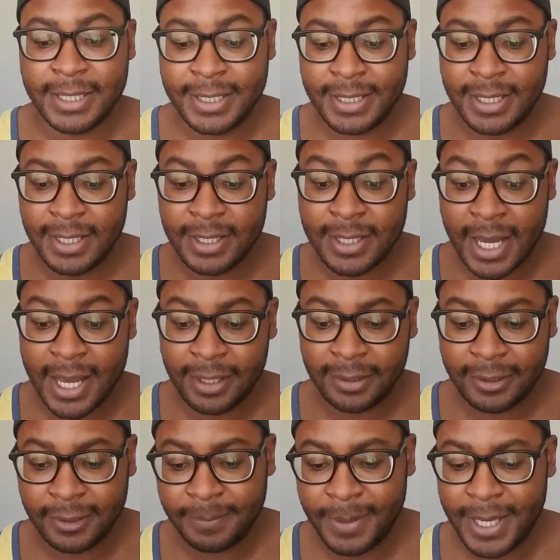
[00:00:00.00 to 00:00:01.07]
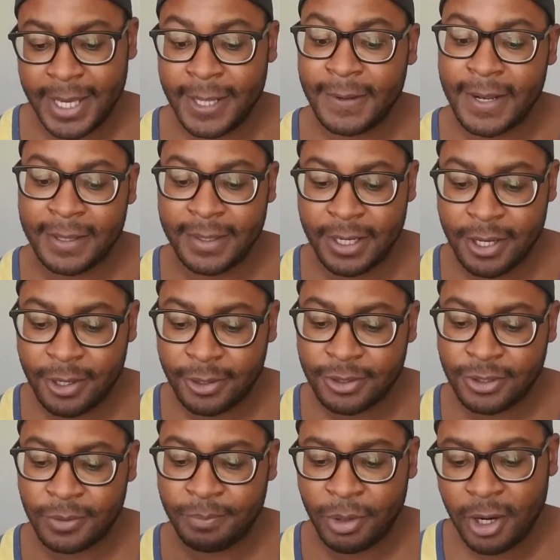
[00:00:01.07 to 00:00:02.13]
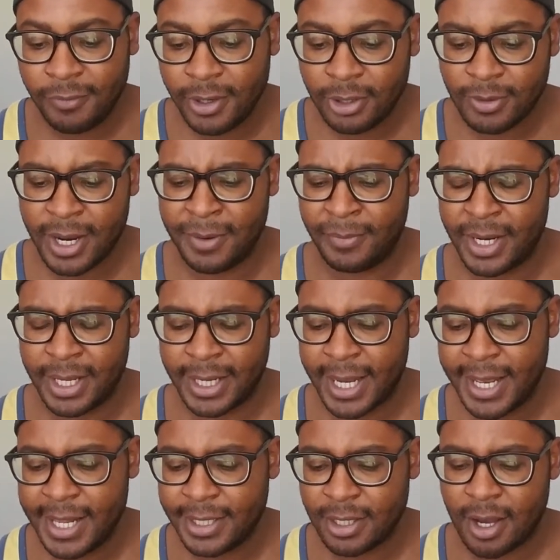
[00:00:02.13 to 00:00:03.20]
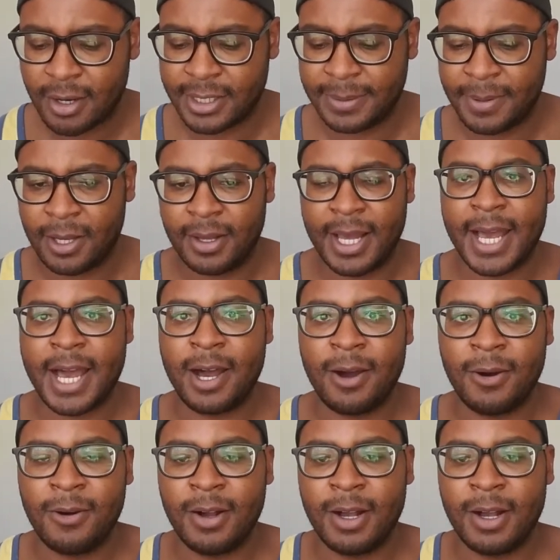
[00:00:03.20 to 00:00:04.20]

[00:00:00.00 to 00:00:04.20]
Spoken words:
Die a Little Bit, and then you go to Perfect Crime when it kind of talks about how